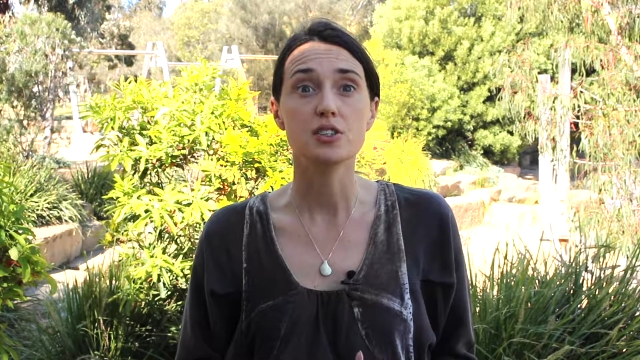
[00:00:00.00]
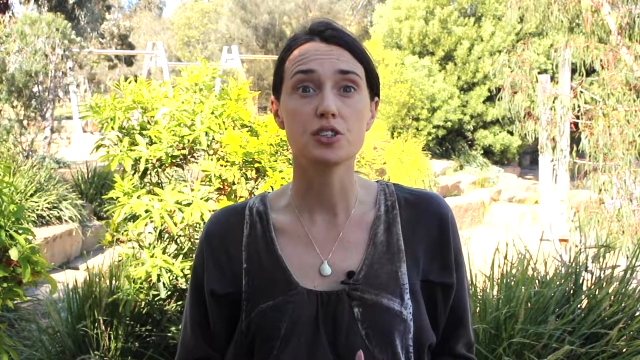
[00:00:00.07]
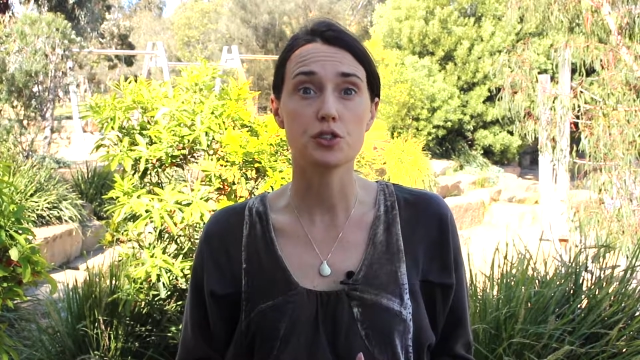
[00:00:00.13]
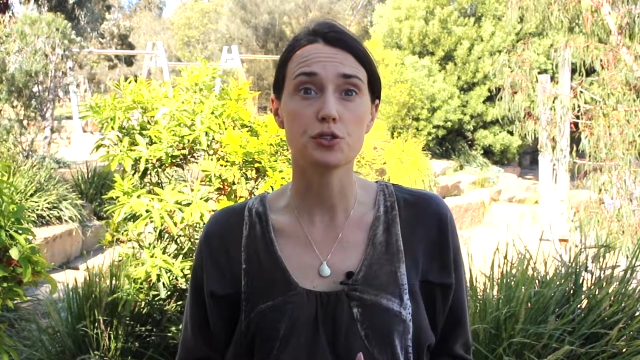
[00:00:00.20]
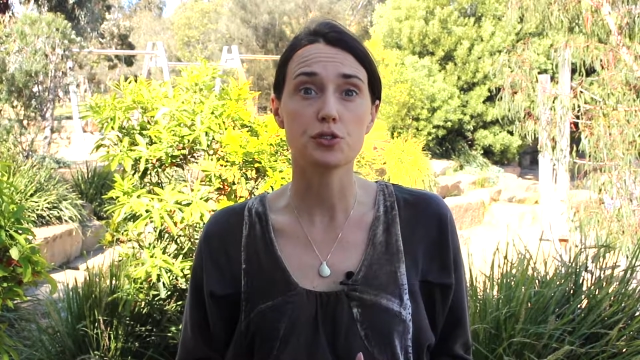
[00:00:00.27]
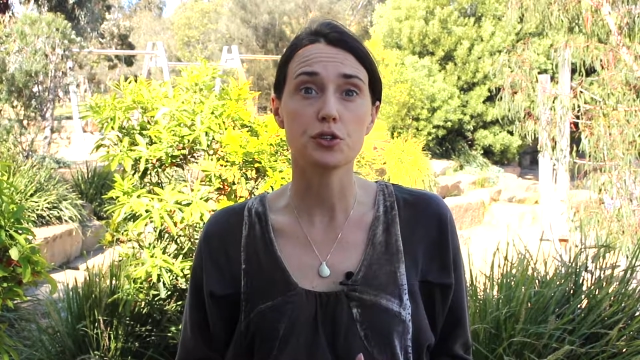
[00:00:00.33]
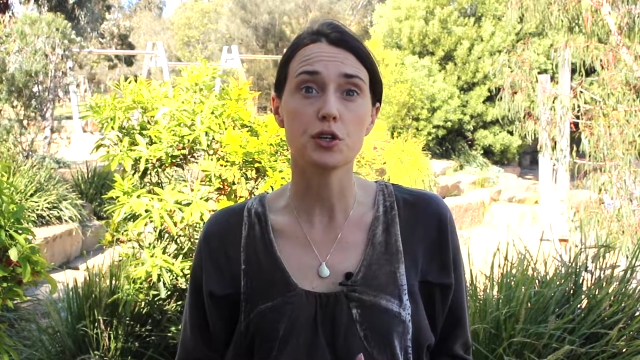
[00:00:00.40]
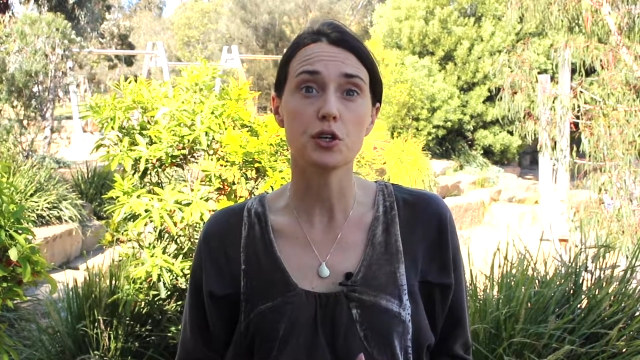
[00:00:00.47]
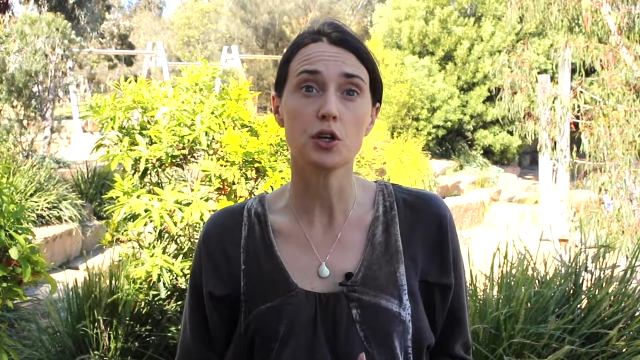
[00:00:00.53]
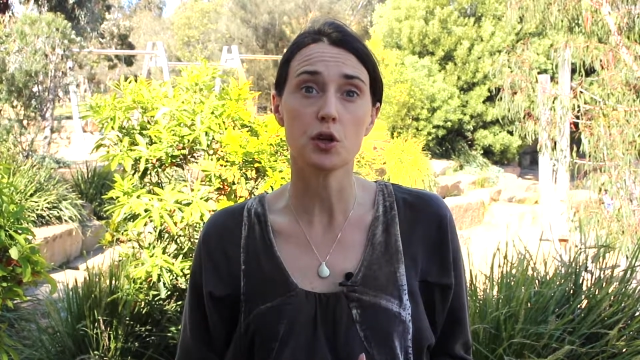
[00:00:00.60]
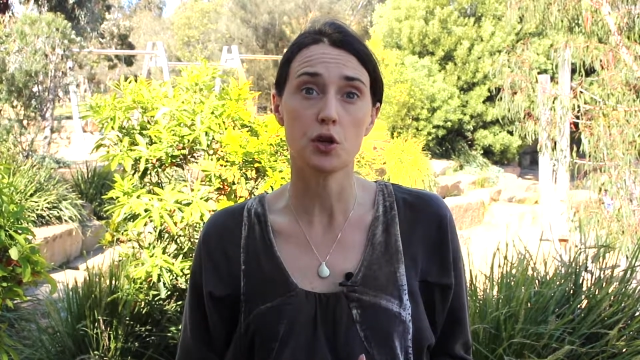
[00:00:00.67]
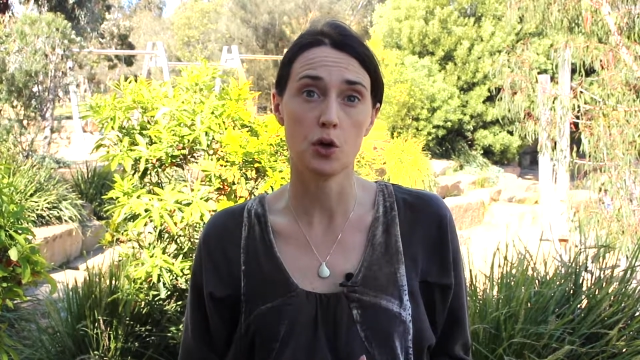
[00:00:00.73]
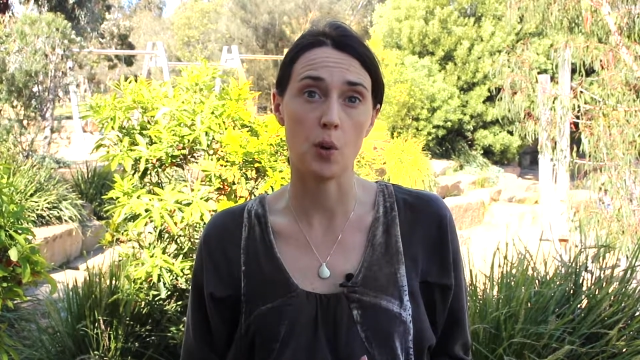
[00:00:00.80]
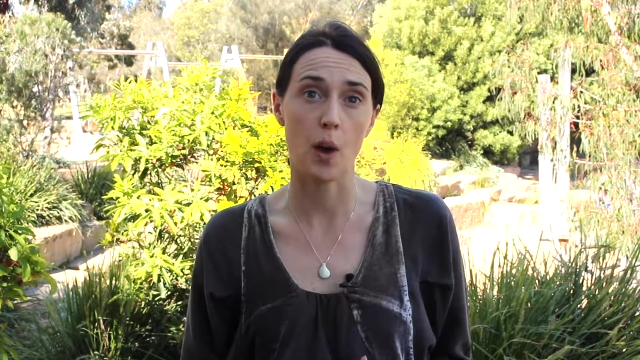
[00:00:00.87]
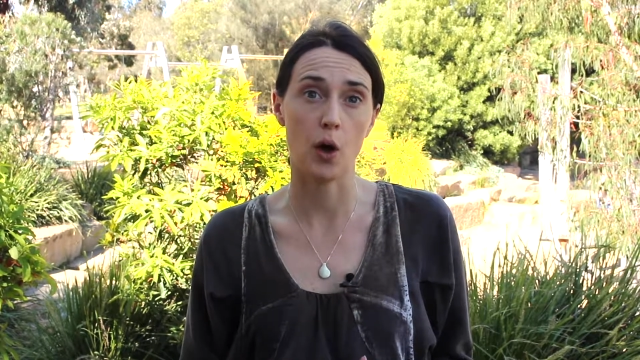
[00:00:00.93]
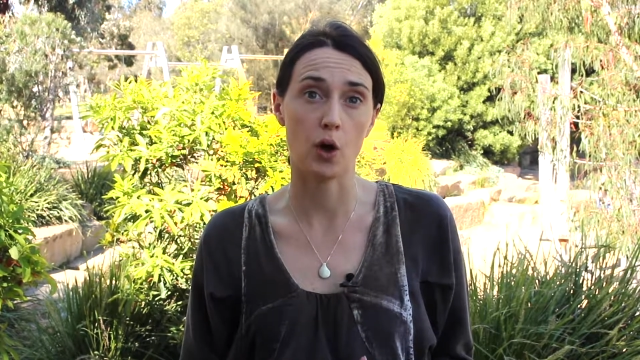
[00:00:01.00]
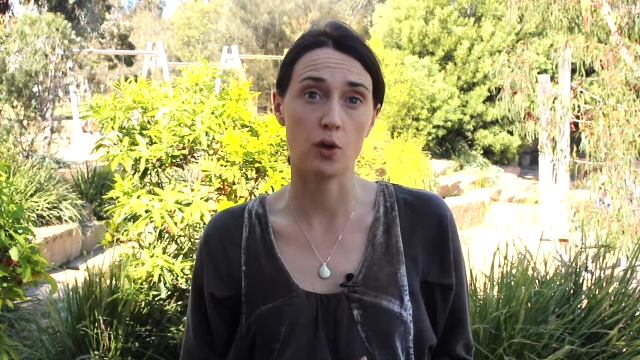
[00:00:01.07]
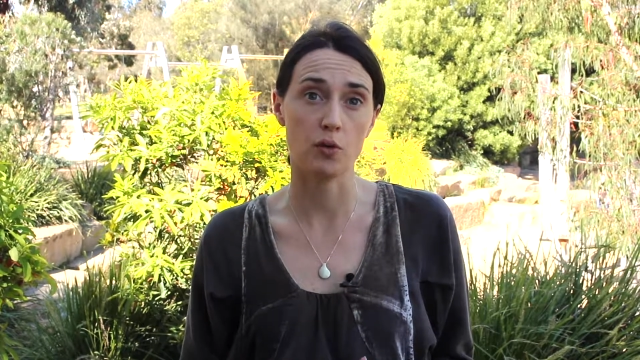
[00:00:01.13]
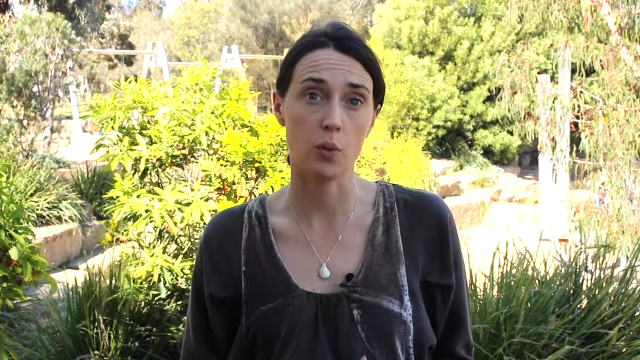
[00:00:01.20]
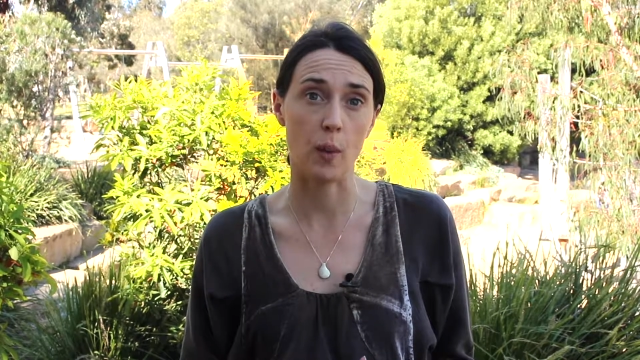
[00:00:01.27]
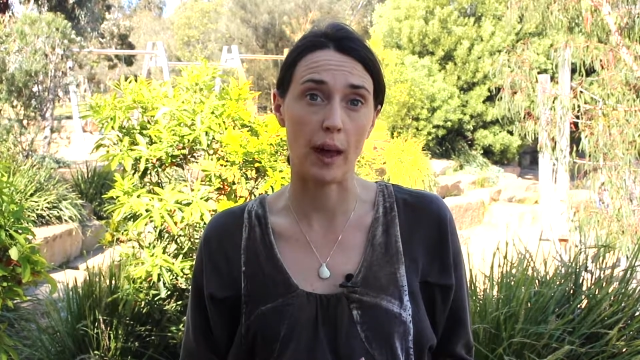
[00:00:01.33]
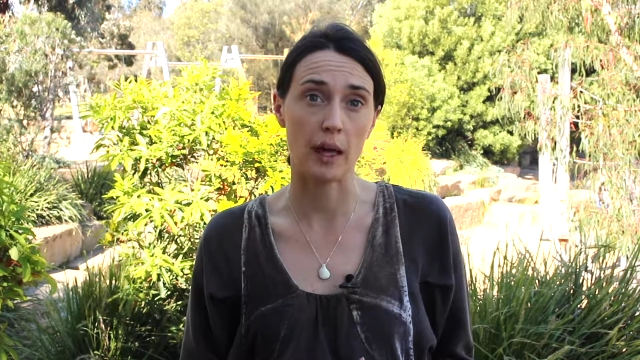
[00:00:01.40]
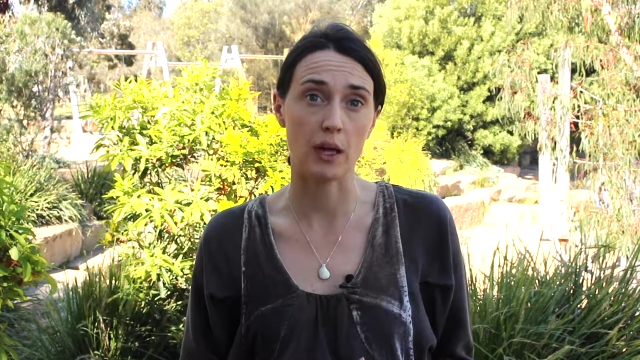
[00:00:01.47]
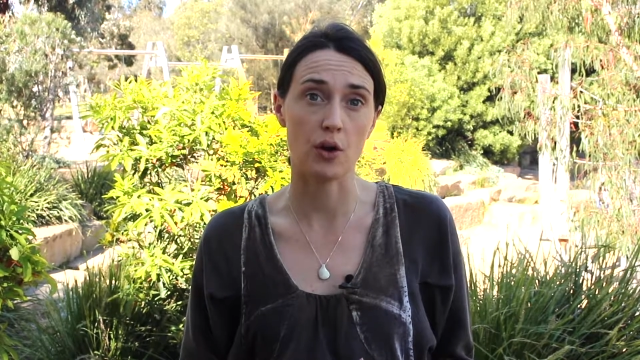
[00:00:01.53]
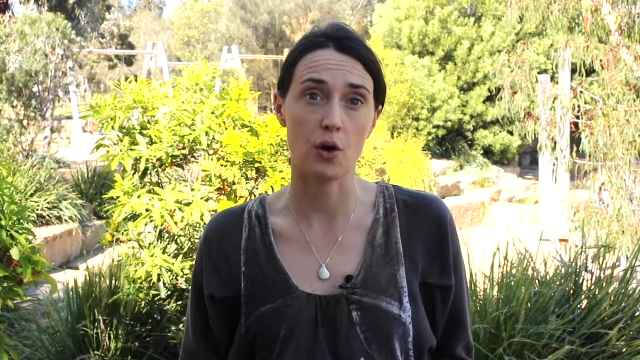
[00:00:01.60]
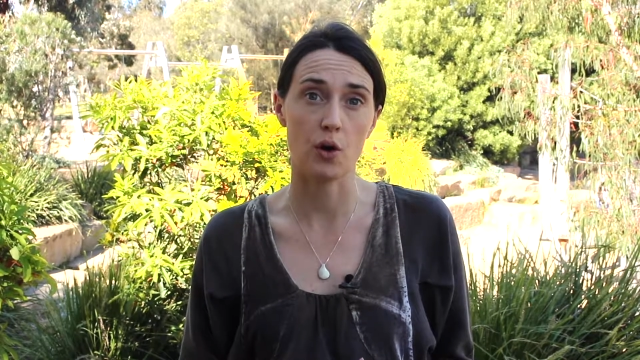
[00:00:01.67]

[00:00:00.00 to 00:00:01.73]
Children who are overweight